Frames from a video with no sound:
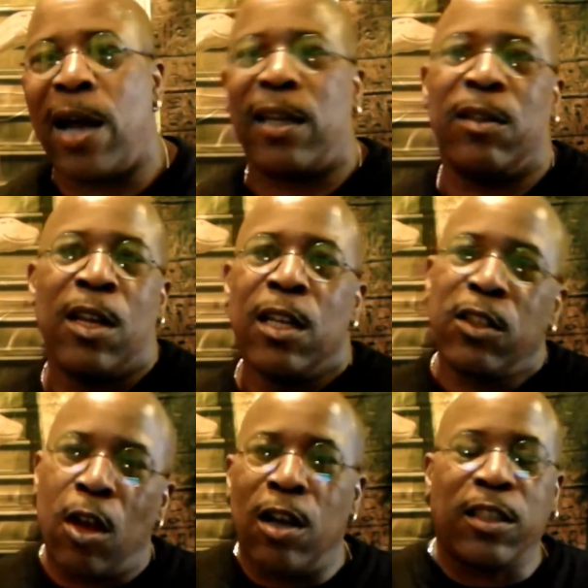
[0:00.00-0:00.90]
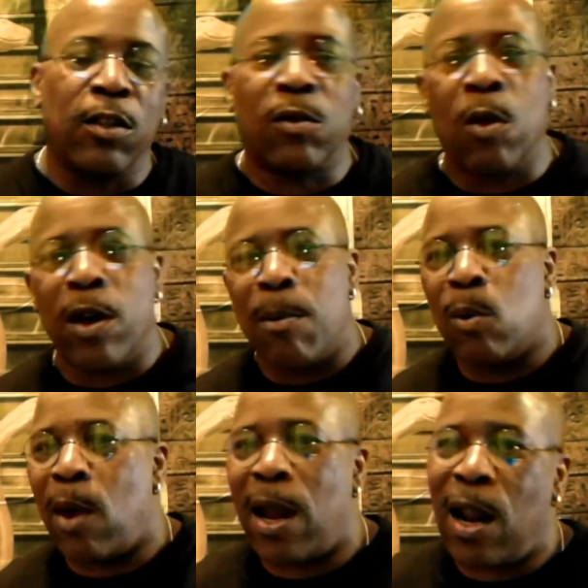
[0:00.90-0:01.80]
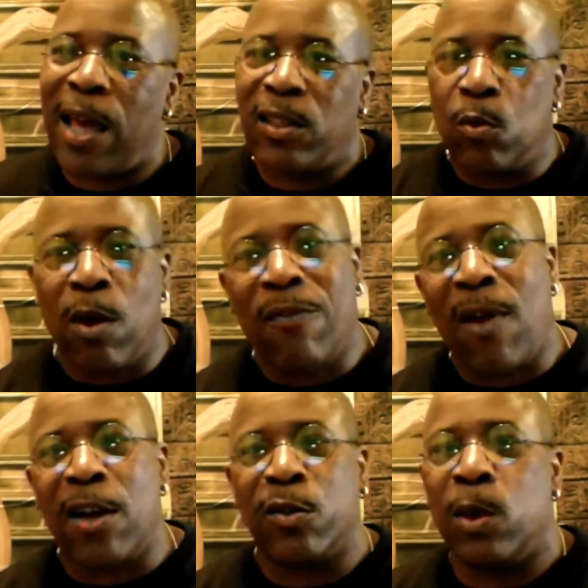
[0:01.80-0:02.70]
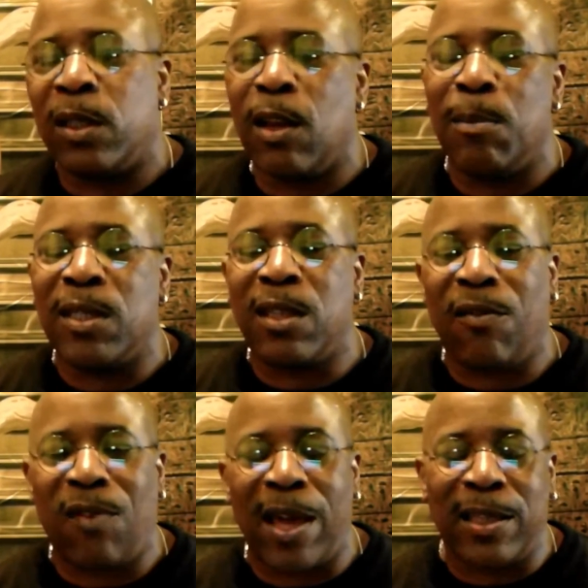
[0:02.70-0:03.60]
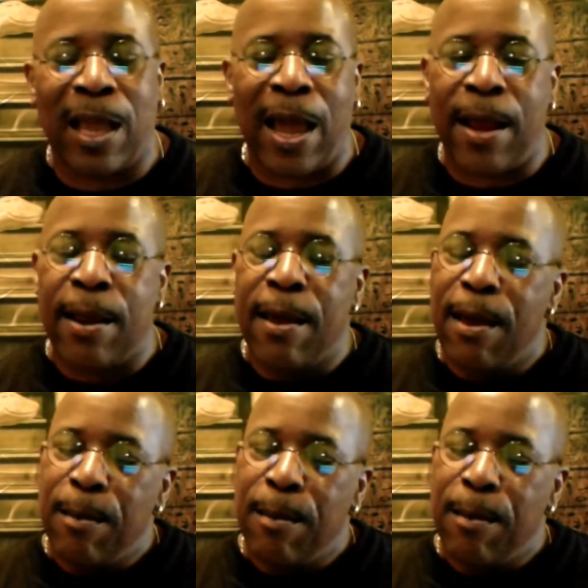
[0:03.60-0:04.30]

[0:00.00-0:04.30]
I can toss and throw them around. I like to roughhouse with them and stuff like that.